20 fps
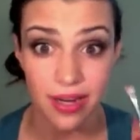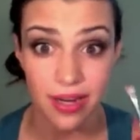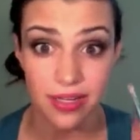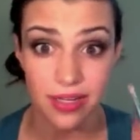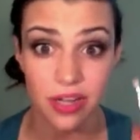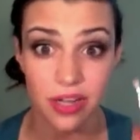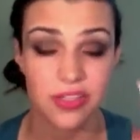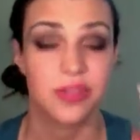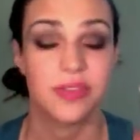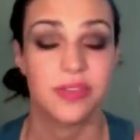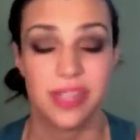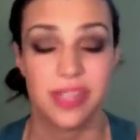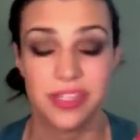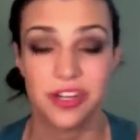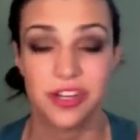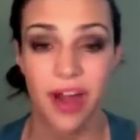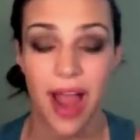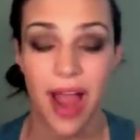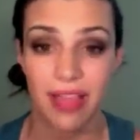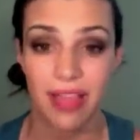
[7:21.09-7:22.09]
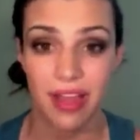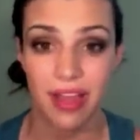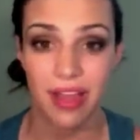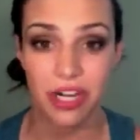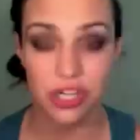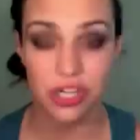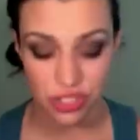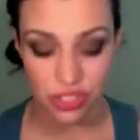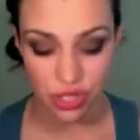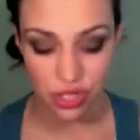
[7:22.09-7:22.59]
It also sets your
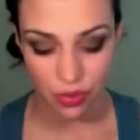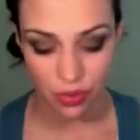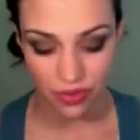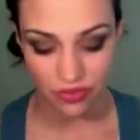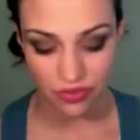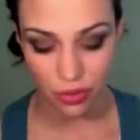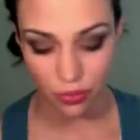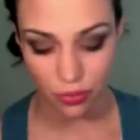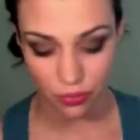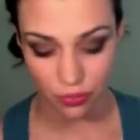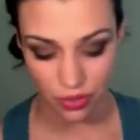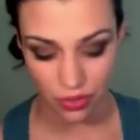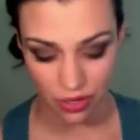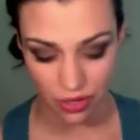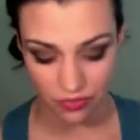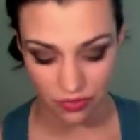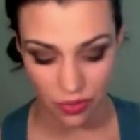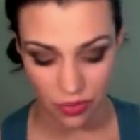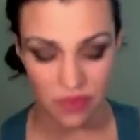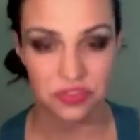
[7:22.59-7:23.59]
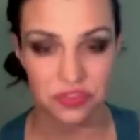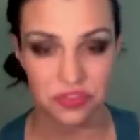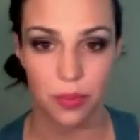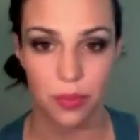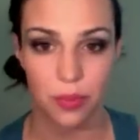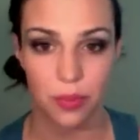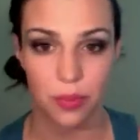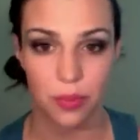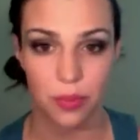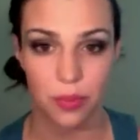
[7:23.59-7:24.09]
eyeliner. So if you have
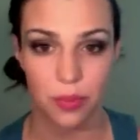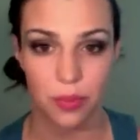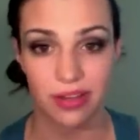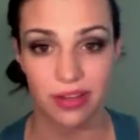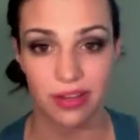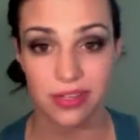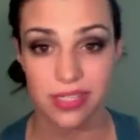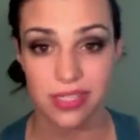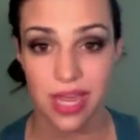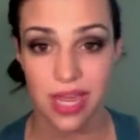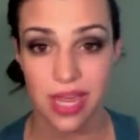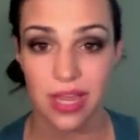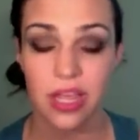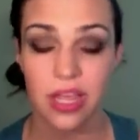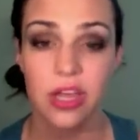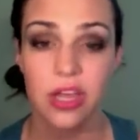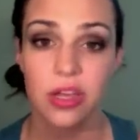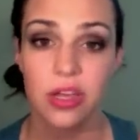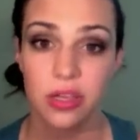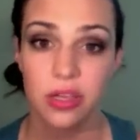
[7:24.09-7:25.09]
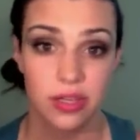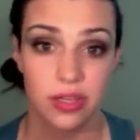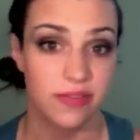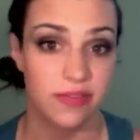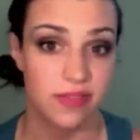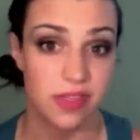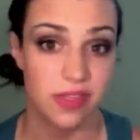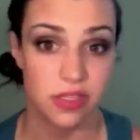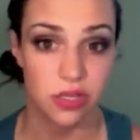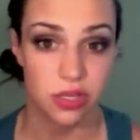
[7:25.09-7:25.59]
trouble with eyeliner staying, give
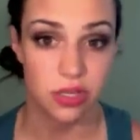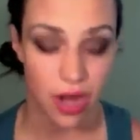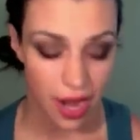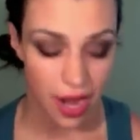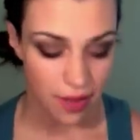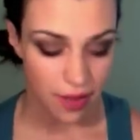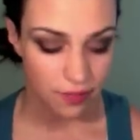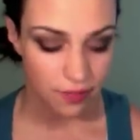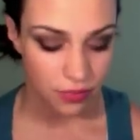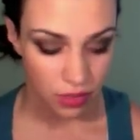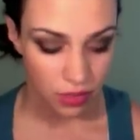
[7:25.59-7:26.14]
this a try.